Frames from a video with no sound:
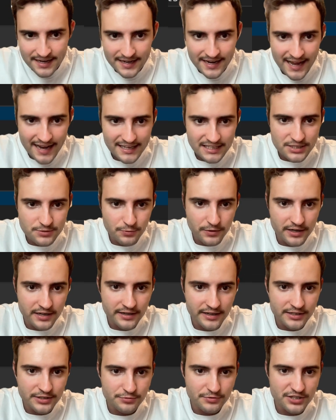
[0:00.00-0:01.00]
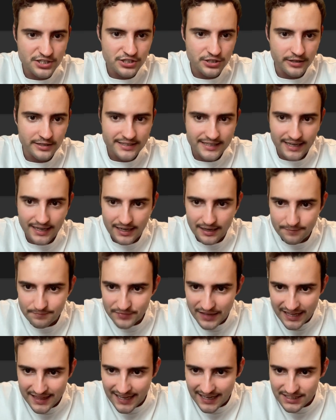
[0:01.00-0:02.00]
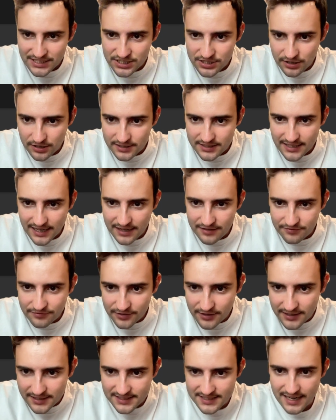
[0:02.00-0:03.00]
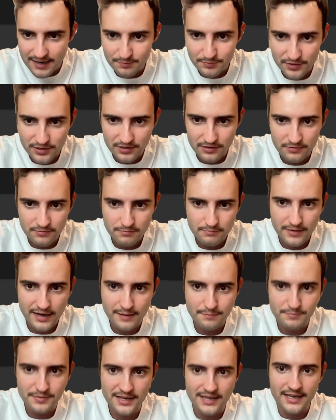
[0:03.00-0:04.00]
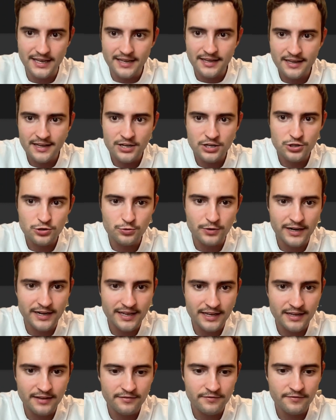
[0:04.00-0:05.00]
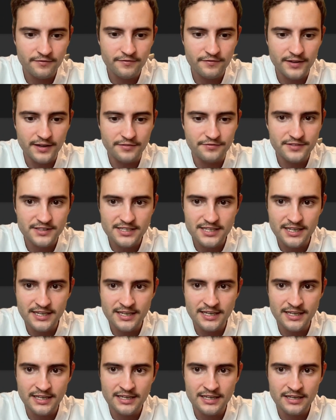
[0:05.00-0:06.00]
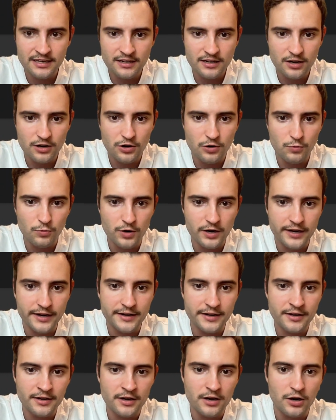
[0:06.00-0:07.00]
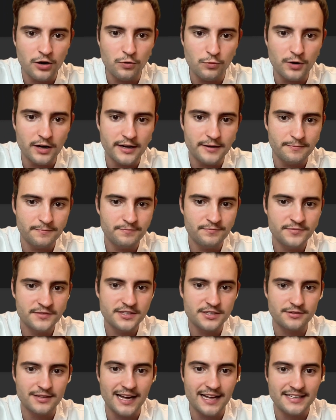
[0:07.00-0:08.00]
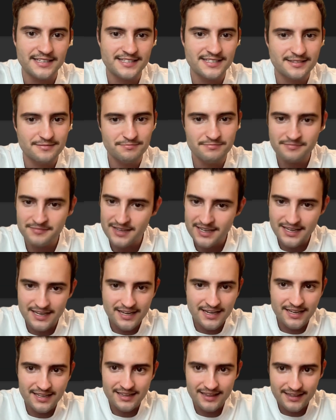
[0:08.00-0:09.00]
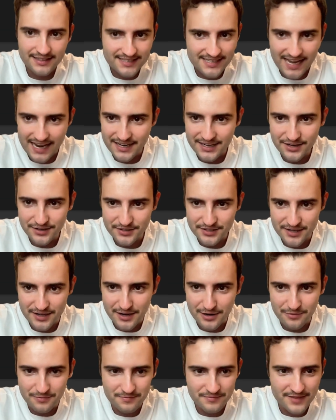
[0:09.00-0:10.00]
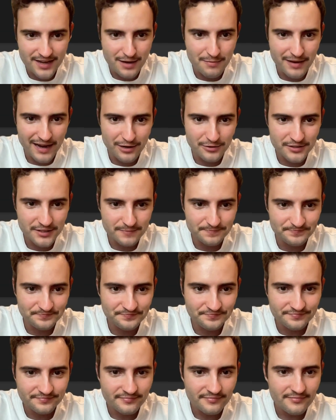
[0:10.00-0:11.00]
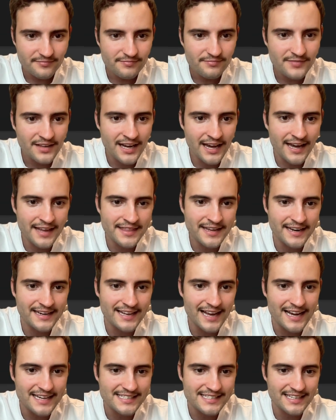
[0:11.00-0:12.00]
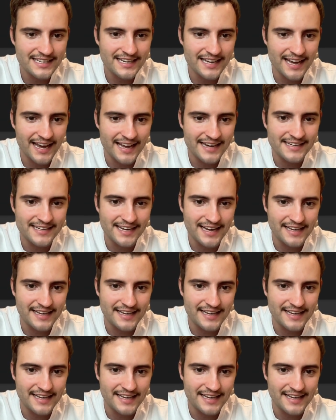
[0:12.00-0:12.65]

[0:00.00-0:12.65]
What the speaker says: Next, we're going to do a start date, and that start date, for example, might be 2015-01-01. So that's 10 years ago about. And then lastly, end